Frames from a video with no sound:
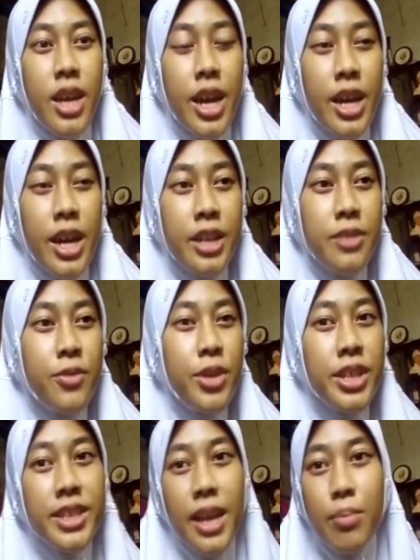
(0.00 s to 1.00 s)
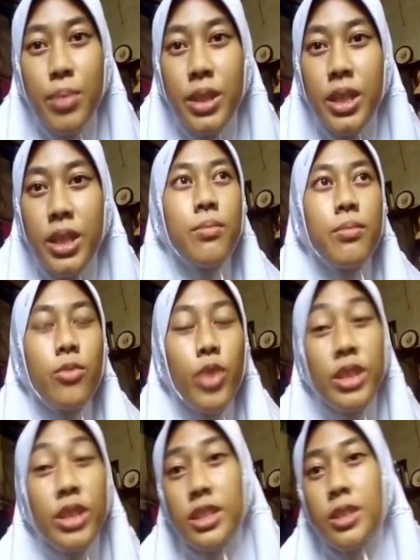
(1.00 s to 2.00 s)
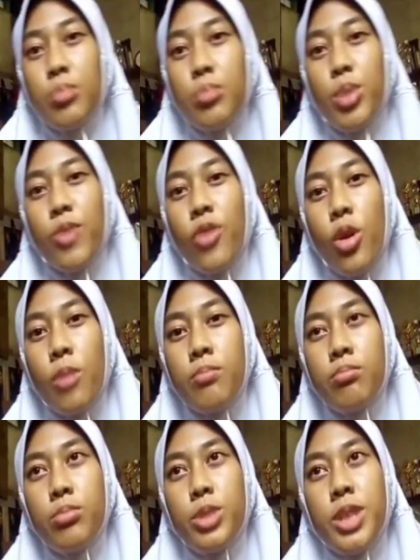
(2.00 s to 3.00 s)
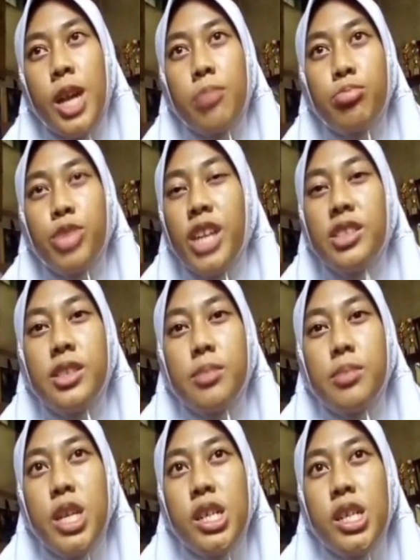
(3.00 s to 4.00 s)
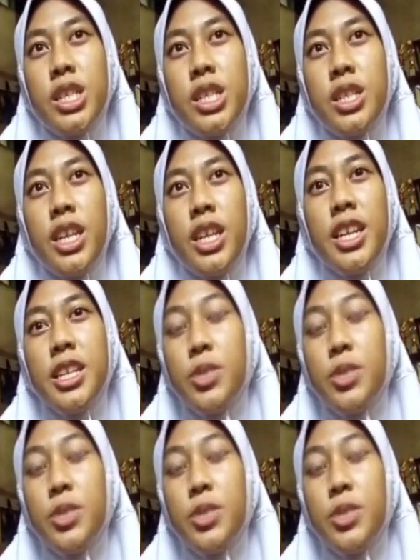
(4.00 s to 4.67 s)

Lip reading: And for example, when learner perform some text because it